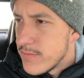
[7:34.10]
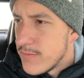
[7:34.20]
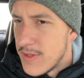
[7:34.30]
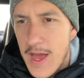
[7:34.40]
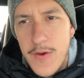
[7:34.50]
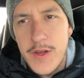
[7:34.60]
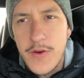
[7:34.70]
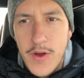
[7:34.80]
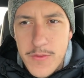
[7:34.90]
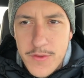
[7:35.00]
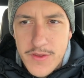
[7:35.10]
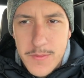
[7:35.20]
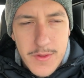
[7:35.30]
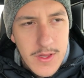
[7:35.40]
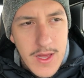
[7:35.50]
Now, I know everyone's going
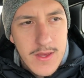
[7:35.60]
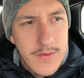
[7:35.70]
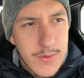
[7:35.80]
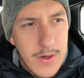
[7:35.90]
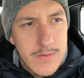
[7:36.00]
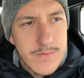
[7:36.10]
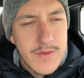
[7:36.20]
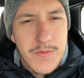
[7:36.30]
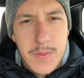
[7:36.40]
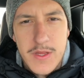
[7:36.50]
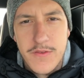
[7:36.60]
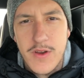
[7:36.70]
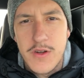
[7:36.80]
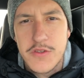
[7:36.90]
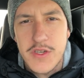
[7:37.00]
to be like, well, if you bought this
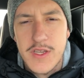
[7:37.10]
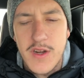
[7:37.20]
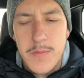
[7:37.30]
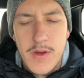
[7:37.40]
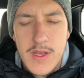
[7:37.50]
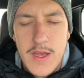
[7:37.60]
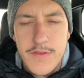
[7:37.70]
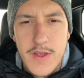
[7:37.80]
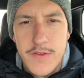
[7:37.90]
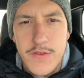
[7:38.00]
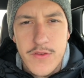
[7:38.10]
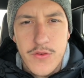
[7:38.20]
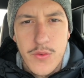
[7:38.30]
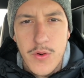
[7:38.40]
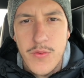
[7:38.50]
car, you shouldn't care about gas. Yes,
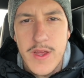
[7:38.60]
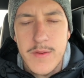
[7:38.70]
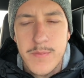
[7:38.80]
you are right.